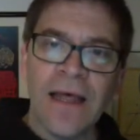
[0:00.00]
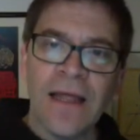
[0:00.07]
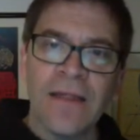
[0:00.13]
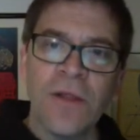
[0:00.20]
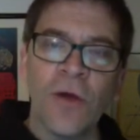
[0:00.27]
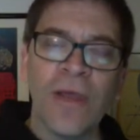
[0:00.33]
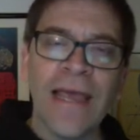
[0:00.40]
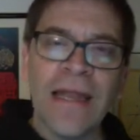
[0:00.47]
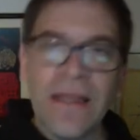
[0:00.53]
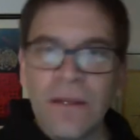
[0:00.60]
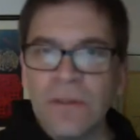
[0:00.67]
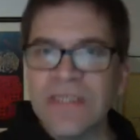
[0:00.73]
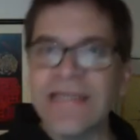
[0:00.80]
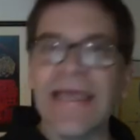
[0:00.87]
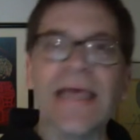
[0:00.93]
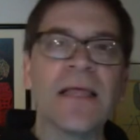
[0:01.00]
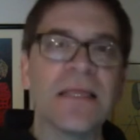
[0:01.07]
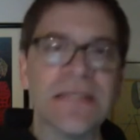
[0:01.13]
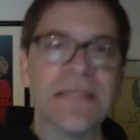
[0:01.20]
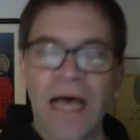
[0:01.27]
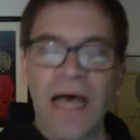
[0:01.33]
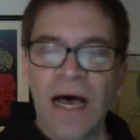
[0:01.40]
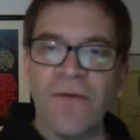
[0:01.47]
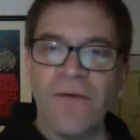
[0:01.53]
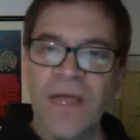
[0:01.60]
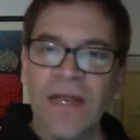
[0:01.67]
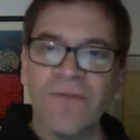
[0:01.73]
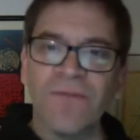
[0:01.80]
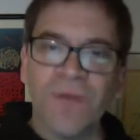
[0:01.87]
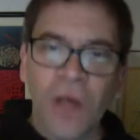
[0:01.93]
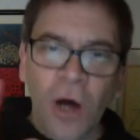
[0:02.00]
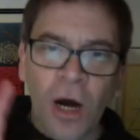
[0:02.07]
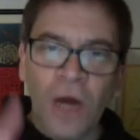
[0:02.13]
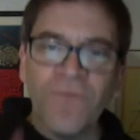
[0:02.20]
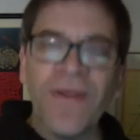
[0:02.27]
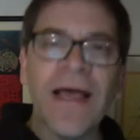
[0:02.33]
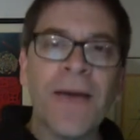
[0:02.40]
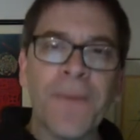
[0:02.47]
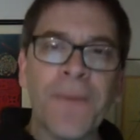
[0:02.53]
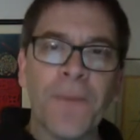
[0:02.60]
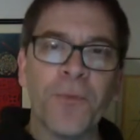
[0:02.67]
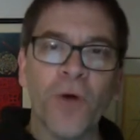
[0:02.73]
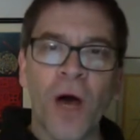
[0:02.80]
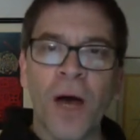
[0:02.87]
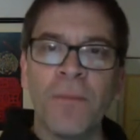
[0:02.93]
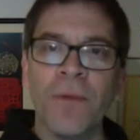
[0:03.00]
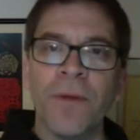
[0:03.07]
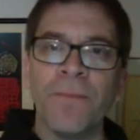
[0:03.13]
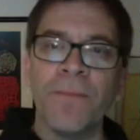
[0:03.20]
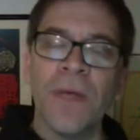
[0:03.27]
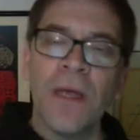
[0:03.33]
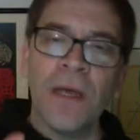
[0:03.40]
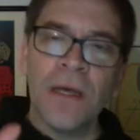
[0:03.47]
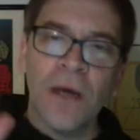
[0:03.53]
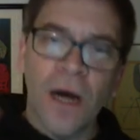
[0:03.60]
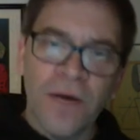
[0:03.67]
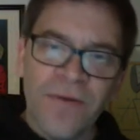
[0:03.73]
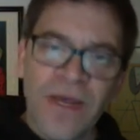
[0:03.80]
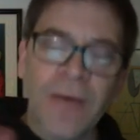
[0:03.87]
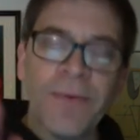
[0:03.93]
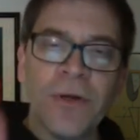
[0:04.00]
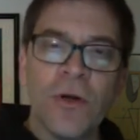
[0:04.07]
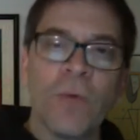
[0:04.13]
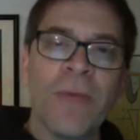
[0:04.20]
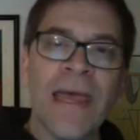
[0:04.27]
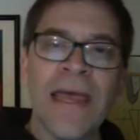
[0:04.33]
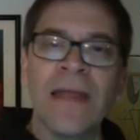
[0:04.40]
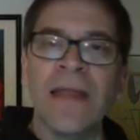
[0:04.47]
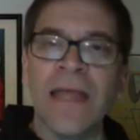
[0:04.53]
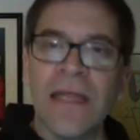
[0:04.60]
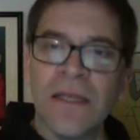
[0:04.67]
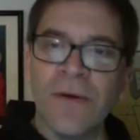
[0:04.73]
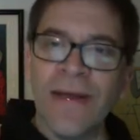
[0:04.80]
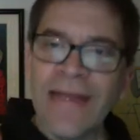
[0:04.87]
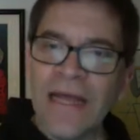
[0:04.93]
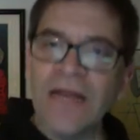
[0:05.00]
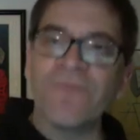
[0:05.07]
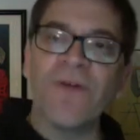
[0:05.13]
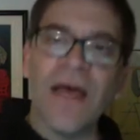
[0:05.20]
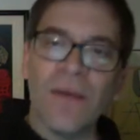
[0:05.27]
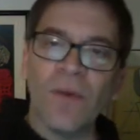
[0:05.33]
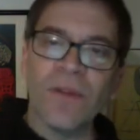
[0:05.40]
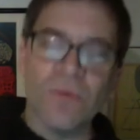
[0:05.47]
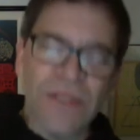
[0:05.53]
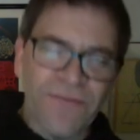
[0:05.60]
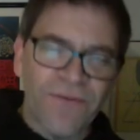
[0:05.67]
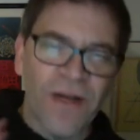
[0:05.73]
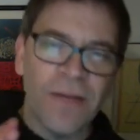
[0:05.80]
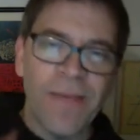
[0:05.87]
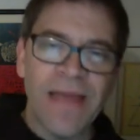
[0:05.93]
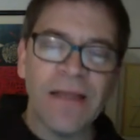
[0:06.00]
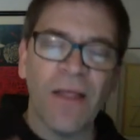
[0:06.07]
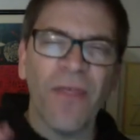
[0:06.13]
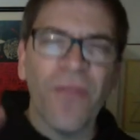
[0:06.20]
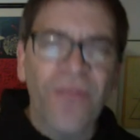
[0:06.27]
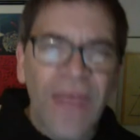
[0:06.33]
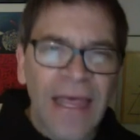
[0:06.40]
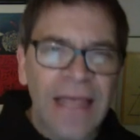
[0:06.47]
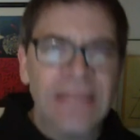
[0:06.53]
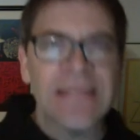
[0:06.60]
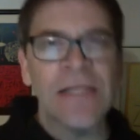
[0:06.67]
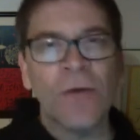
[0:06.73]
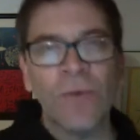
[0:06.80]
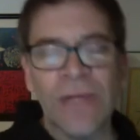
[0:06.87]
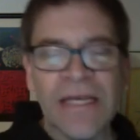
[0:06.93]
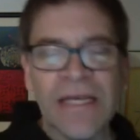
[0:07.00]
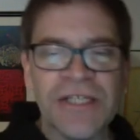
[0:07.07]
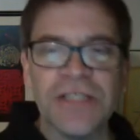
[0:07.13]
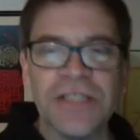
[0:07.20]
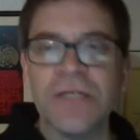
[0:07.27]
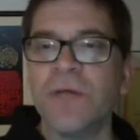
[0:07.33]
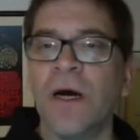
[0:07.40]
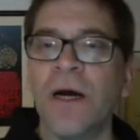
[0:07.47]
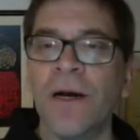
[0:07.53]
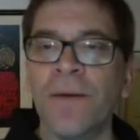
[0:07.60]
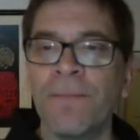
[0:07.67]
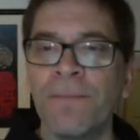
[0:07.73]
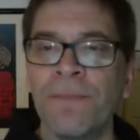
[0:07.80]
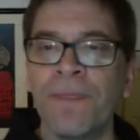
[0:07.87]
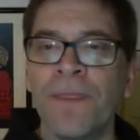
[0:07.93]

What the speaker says: you're getting those skills of kind of carving up a problem, carving up a domain into identifying what those fundamental things in the relationships are.